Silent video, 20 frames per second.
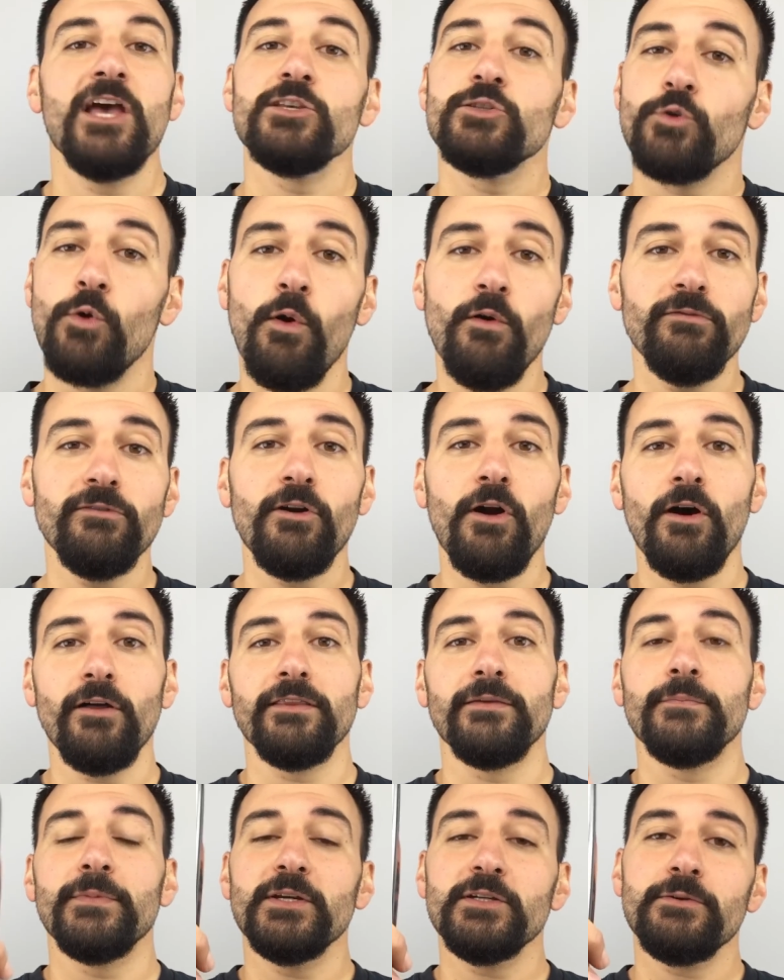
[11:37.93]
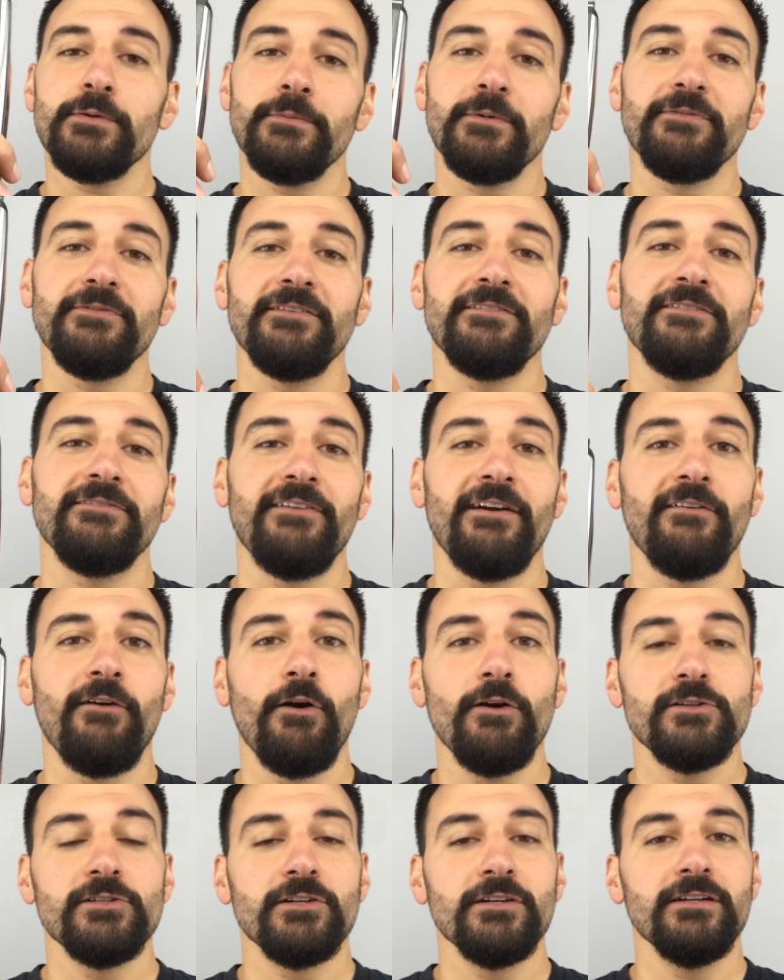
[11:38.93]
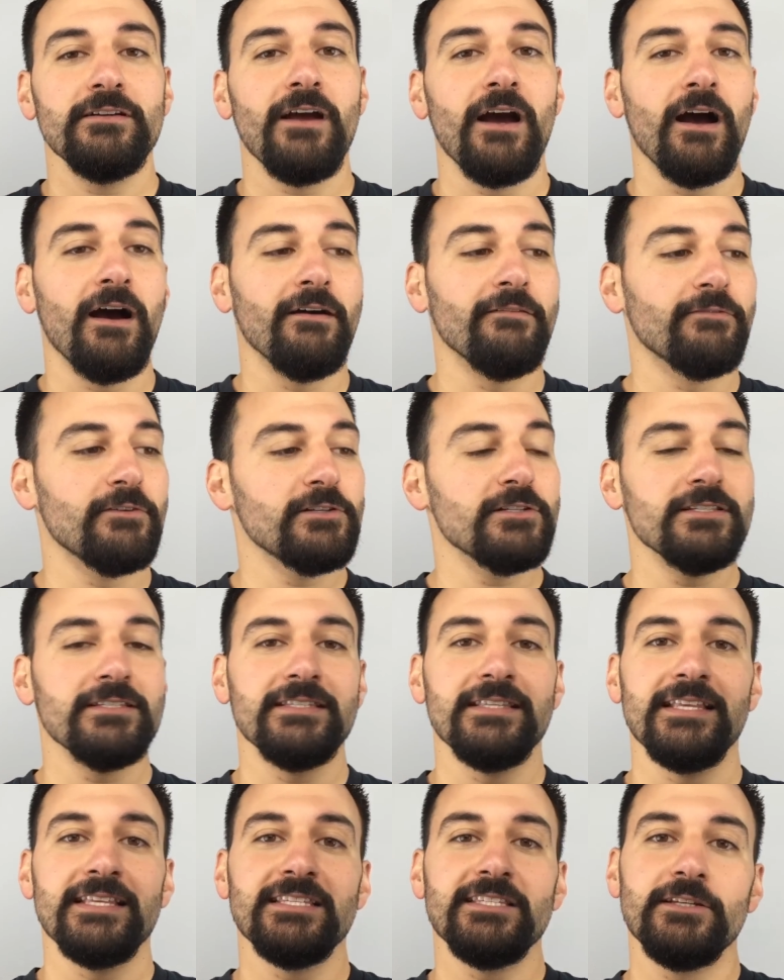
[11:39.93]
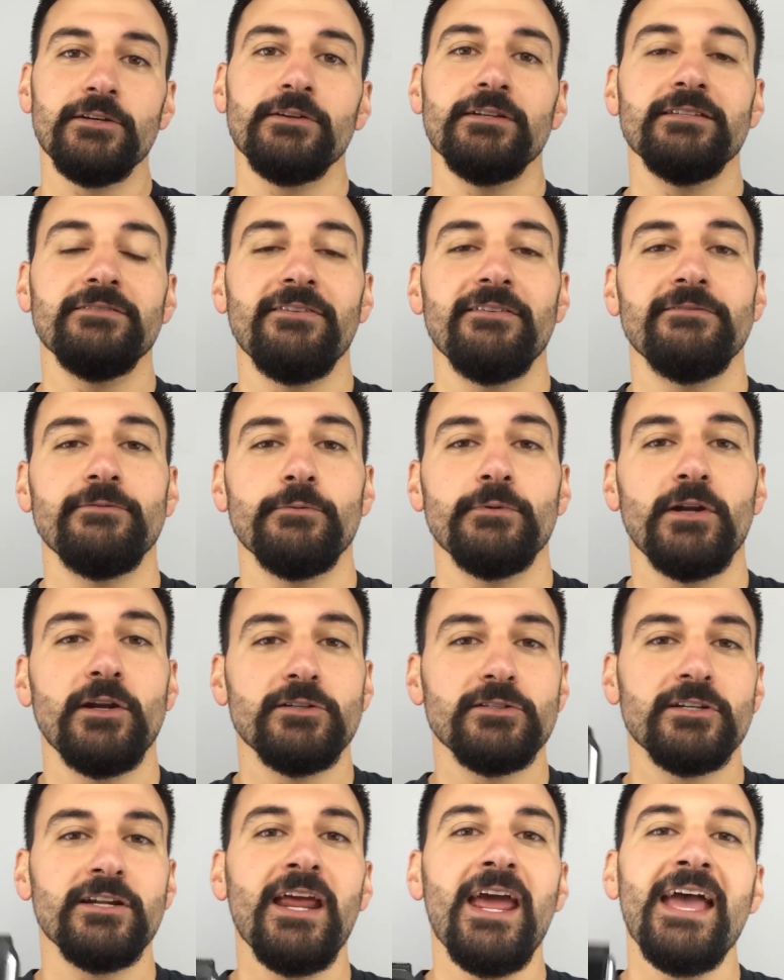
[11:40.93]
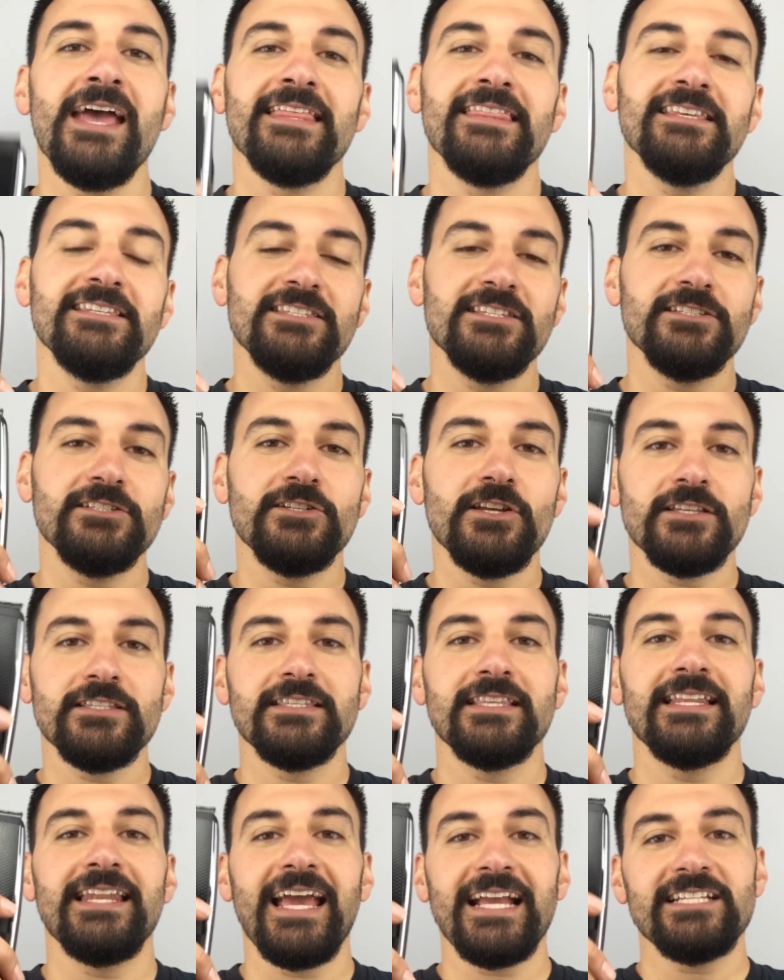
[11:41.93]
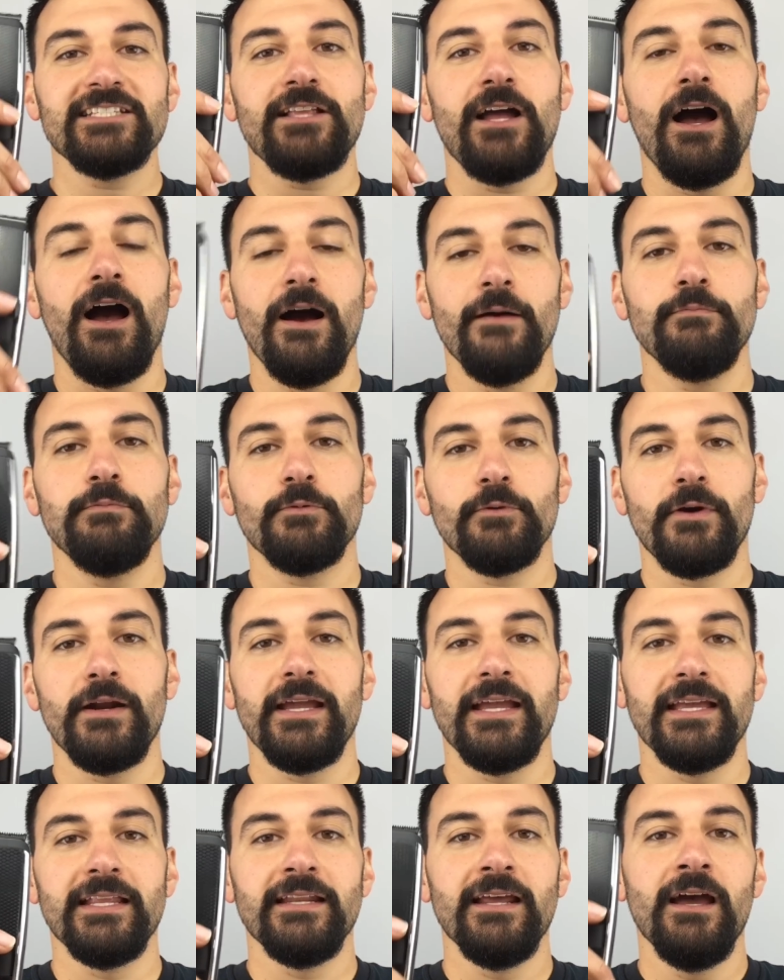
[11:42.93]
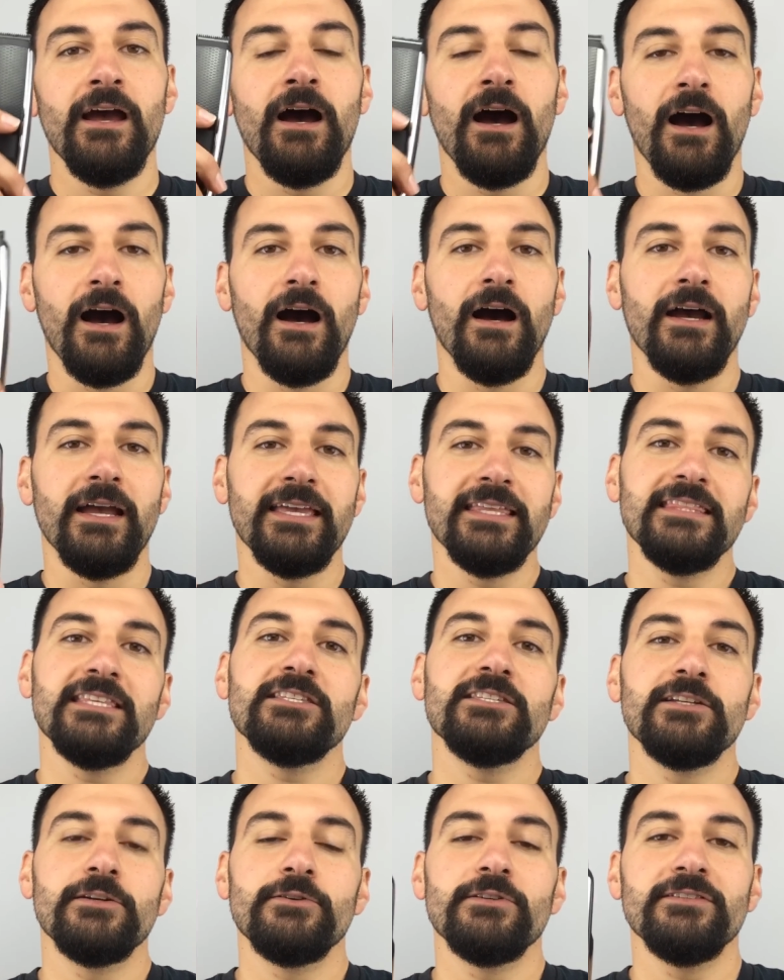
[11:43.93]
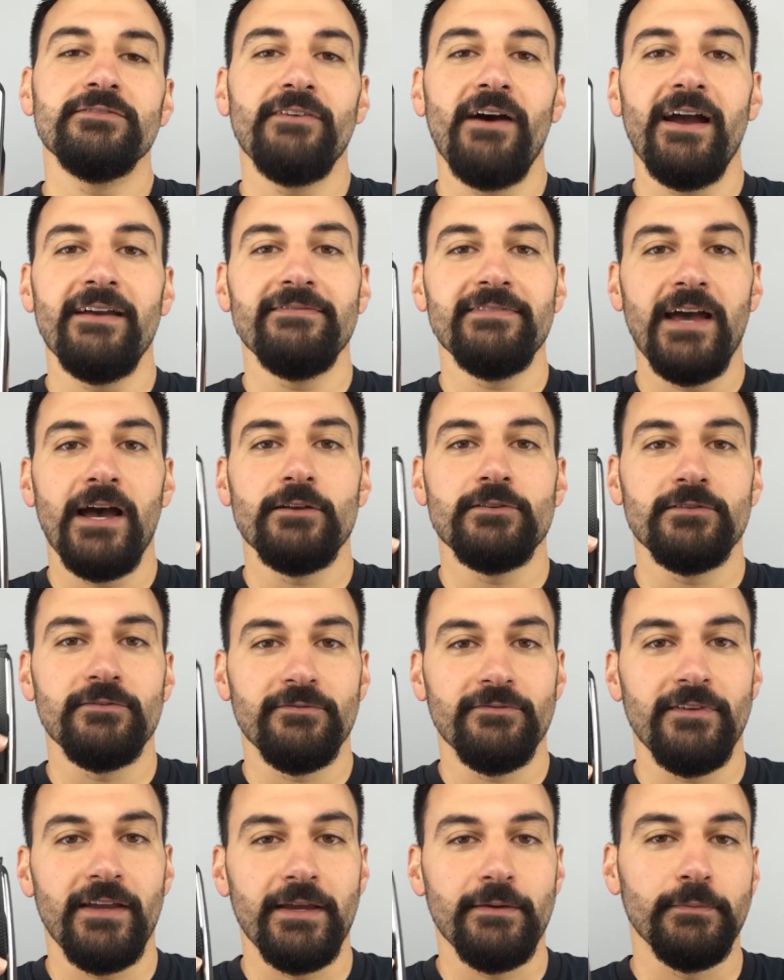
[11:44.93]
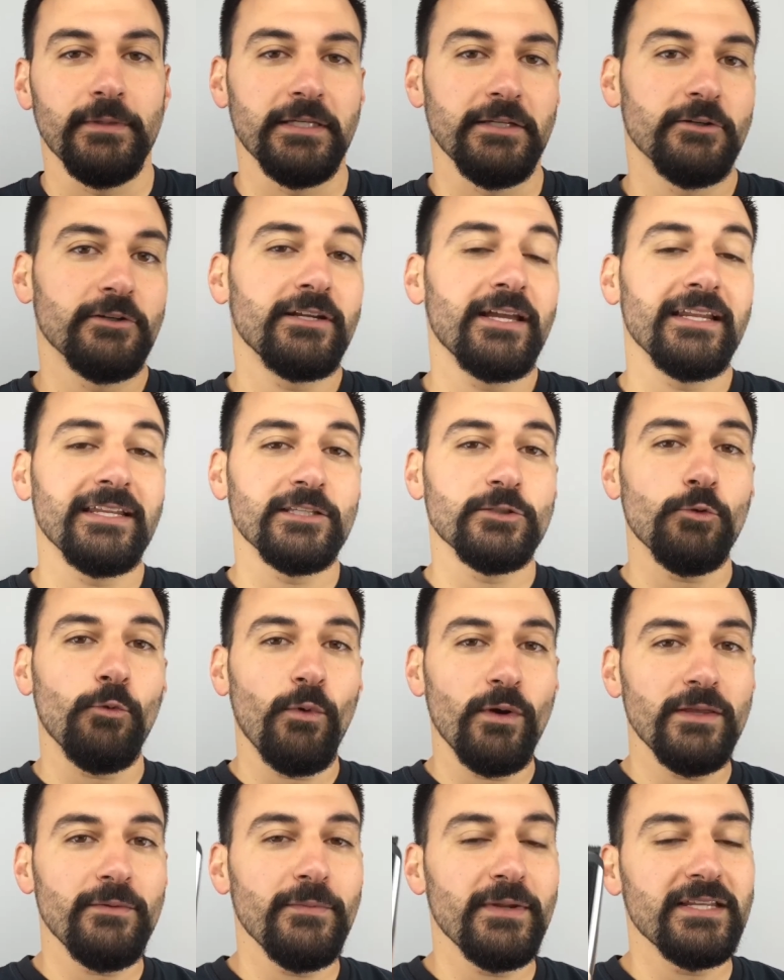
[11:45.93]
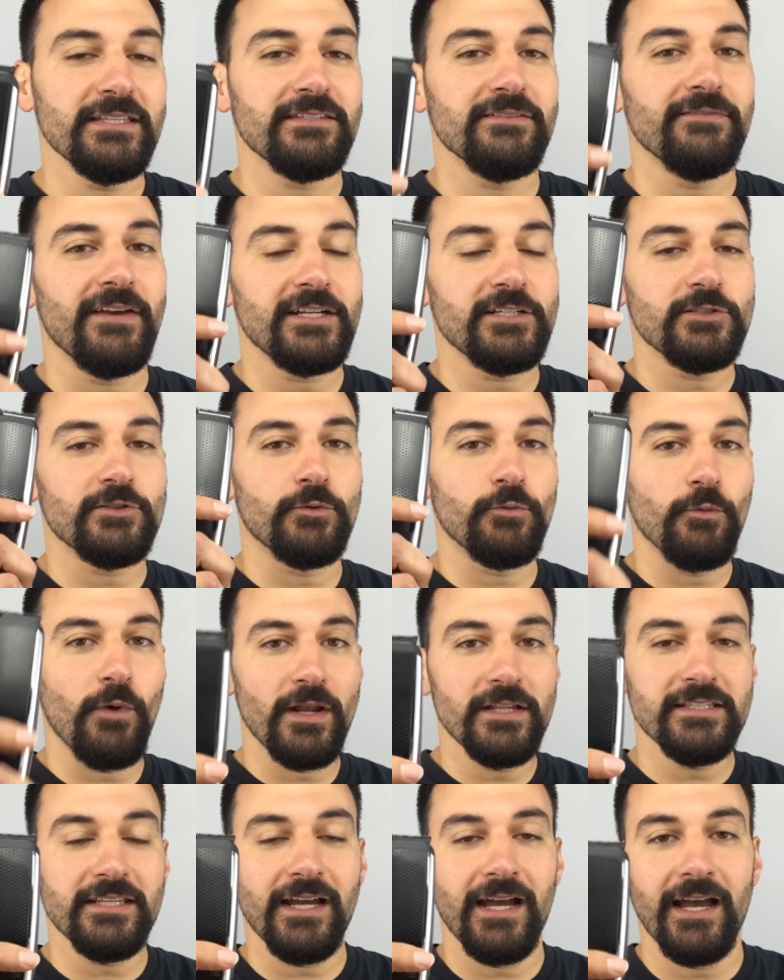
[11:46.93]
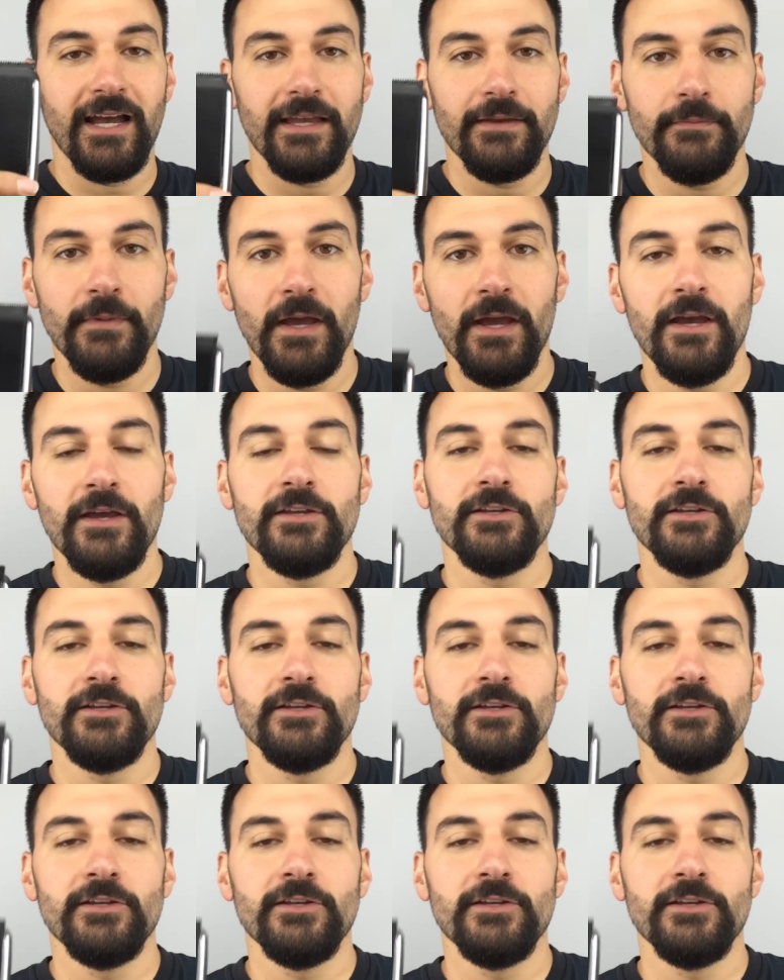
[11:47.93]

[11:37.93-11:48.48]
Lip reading: So overall, the Beard Trimmer 5500 versus the Series 5100, this is just the next upgrade in the Series 5000 family. You're getting 20 minutes of extra runtime.